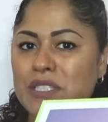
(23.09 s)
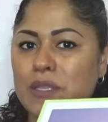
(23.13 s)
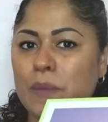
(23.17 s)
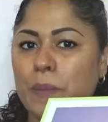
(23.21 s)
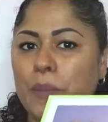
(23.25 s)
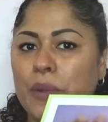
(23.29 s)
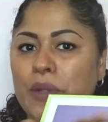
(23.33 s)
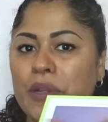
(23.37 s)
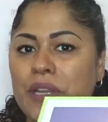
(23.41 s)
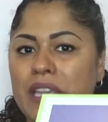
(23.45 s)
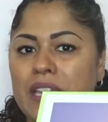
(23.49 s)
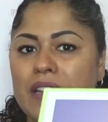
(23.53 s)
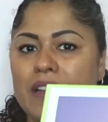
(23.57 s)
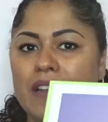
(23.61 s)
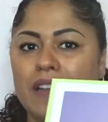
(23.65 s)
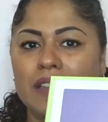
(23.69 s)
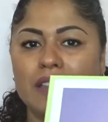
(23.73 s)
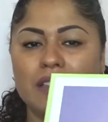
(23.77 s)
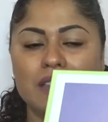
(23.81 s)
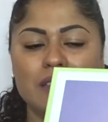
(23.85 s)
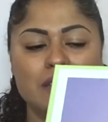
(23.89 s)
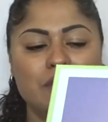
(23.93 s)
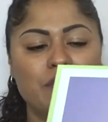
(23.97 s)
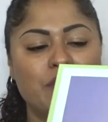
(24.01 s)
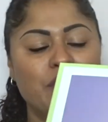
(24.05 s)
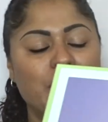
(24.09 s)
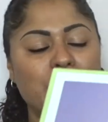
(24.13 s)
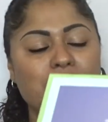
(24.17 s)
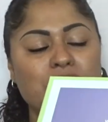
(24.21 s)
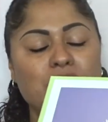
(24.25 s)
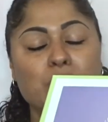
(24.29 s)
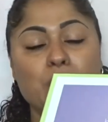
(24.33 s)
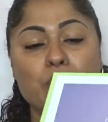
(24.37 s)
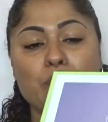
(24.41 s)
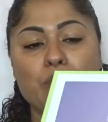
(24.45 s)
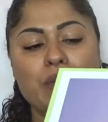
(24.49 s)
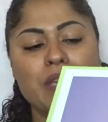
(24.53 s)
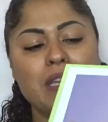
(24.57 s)
a pretty color, very
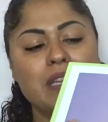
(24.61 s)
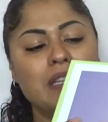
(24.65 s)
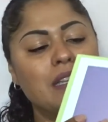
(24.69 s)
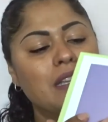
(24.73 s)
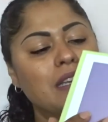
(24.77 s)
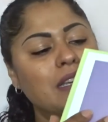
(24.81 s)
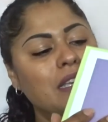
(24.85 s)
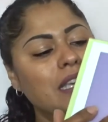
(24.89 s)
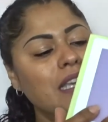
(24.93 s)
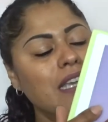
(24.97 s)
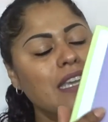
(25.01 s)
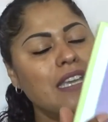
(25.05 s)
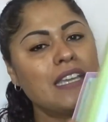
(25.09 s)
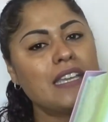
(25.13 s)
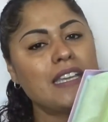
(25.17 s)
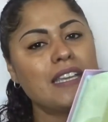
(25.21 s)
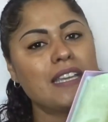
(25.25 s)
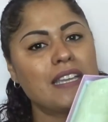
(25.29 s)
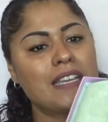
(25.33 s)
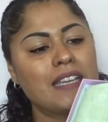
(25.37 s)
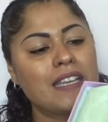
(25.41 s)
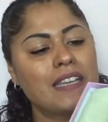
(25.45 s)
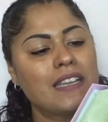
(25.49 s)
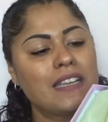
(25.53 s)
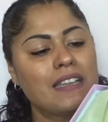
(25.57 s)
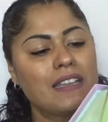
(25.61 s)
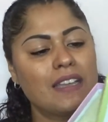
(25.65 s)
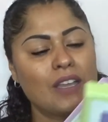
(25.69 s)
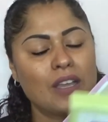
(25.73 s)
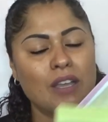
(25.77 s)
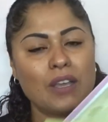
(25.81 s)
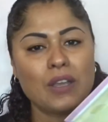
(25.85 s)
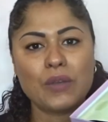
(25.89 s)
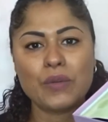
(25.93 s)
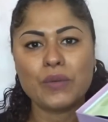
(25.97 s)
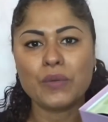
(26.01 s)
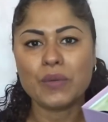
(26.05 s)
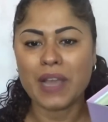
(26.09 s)
spring looking.
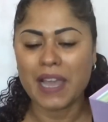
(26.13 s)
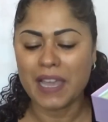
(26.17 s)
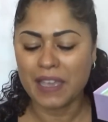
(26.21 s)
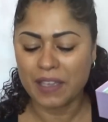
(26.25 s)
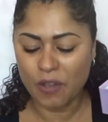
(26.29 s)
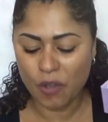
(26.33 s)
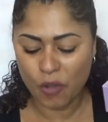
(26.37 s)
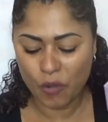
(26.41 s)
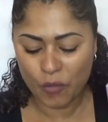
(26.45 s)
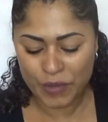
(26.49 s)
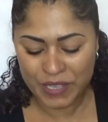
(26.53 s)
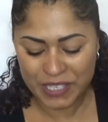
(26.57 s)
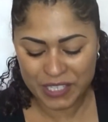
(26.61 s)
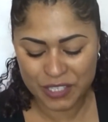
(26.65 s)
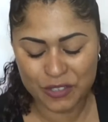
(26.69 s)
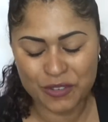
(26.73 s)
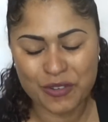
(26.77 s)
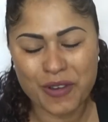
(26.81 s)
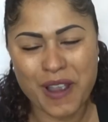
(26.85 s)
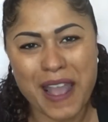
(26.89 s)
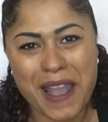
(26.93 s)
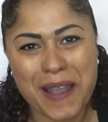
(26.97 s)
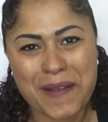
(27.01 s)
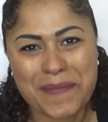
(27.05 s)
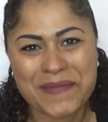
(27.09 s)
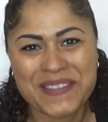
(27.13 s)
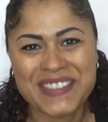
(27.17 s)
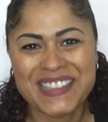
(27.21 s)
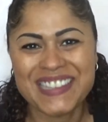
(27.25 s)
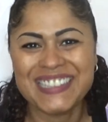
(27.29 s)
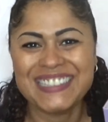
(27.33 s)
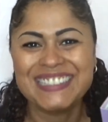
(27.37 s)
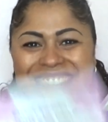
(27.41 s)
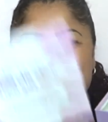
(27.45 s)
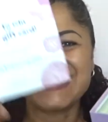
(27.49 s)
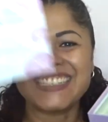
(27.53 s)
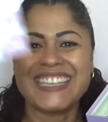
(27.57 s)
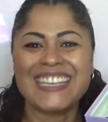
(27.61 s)
Ooh, I always drop
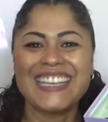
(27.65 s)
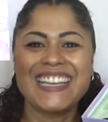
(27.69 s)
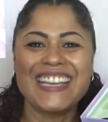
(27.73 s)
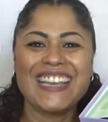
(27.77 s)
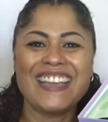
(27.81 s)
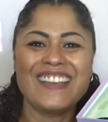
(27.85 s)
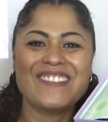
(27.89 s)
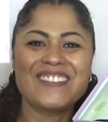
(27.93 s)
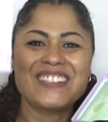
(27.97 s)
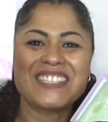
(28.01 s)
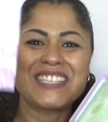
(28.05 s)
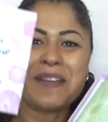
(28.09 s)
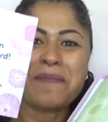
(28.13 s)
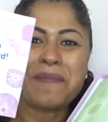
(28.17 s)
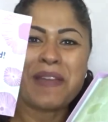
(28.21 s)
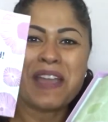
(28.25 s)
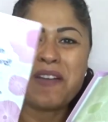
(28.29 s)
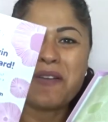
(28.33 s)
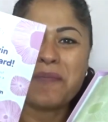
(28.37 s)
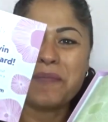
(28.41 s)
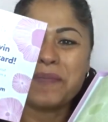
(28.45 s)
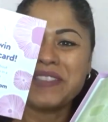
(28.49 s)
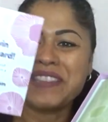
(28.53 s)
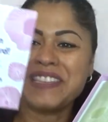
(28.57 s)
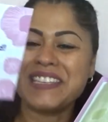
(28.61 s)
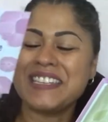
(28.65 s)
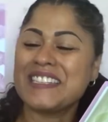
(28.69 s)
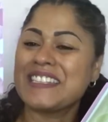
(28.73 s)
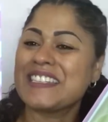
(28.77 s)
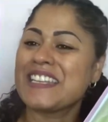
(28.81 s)
this every time I open these.